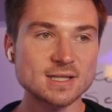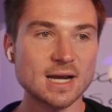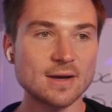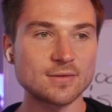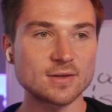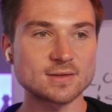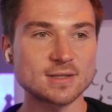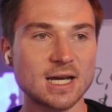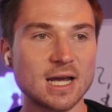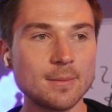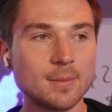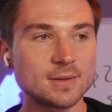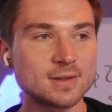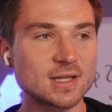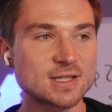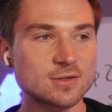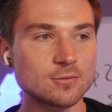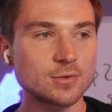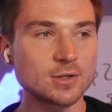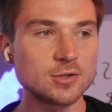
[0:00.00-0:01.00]
have the time but
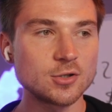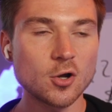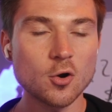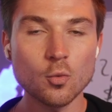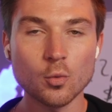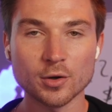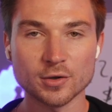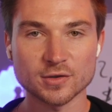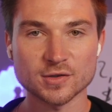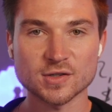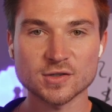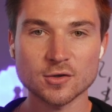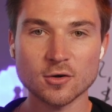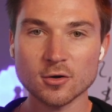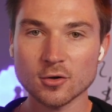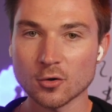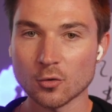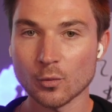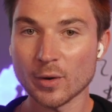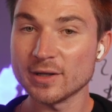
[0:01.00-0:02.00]
doesn't really know where to start
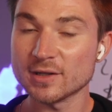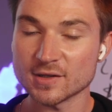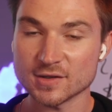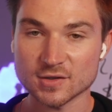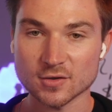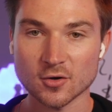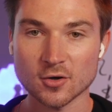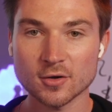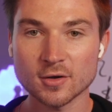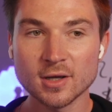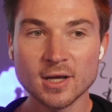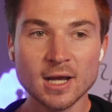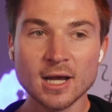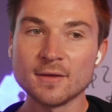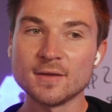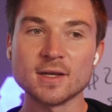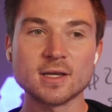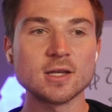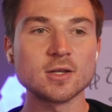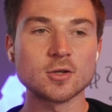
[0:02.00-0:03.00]
or when to start,
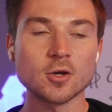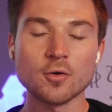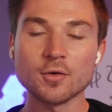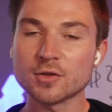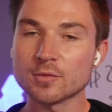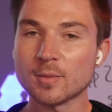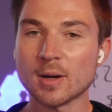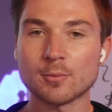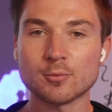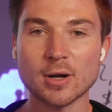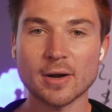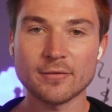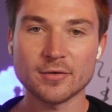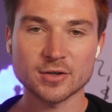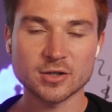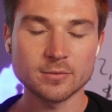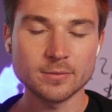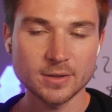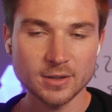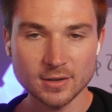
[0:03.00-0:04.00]
they can go through my private
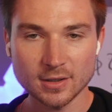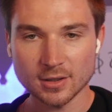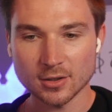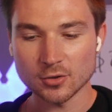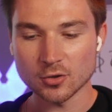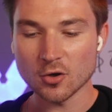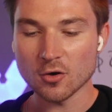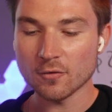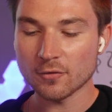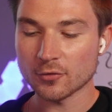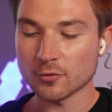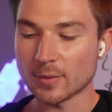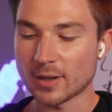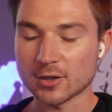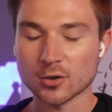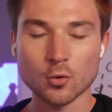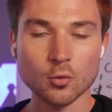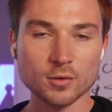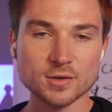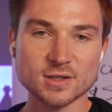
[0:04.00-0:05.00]
community, they can go through my
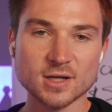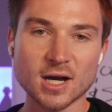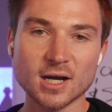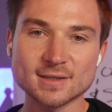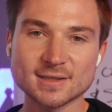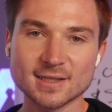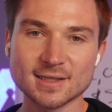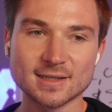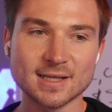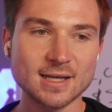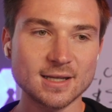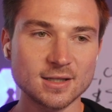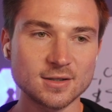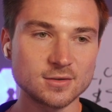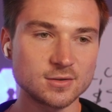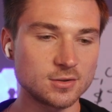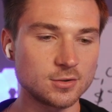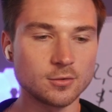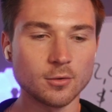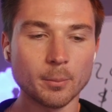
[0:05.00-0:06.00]
course content, and they can
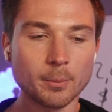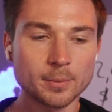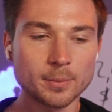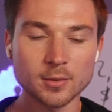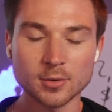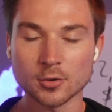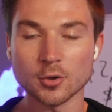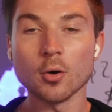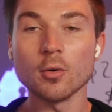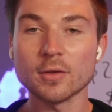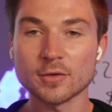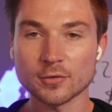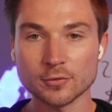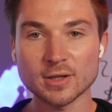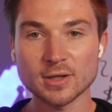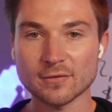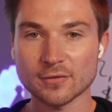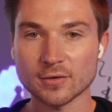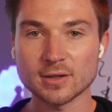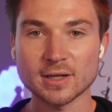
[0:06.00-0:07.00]
go through
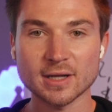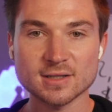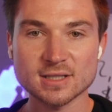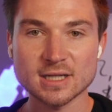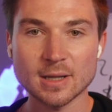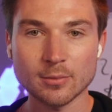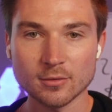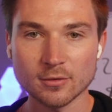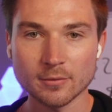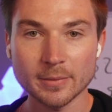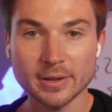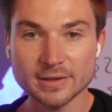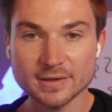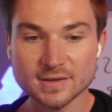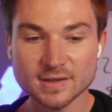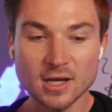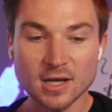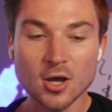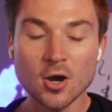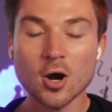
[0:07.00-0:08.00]
that for the next couple of months
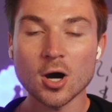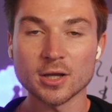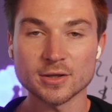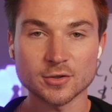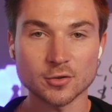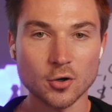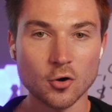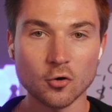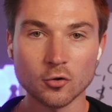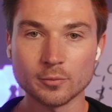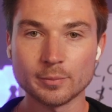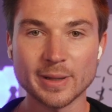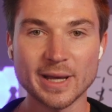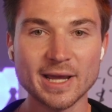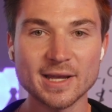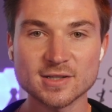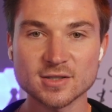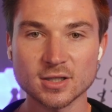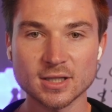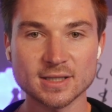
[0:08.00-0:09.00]
on their own
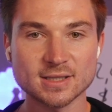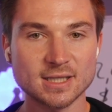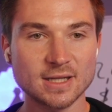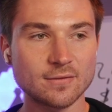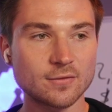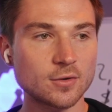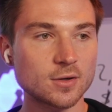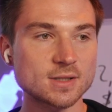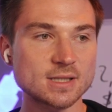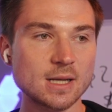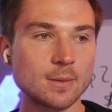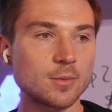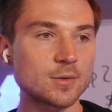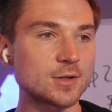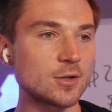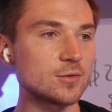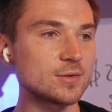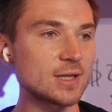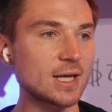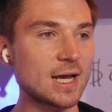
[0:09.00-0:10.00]
pace. So let's say, for example, they
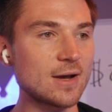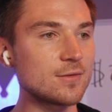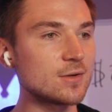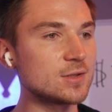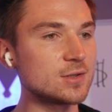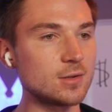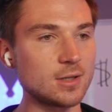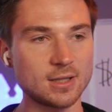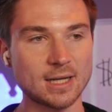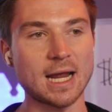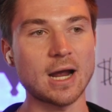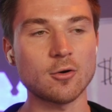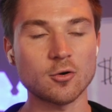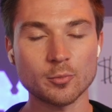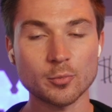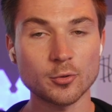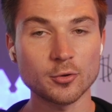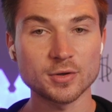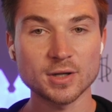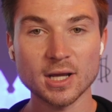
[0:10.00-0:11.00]
only have an hour
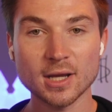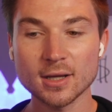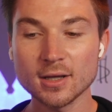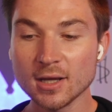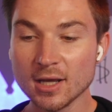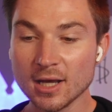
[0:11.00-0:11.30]
per day.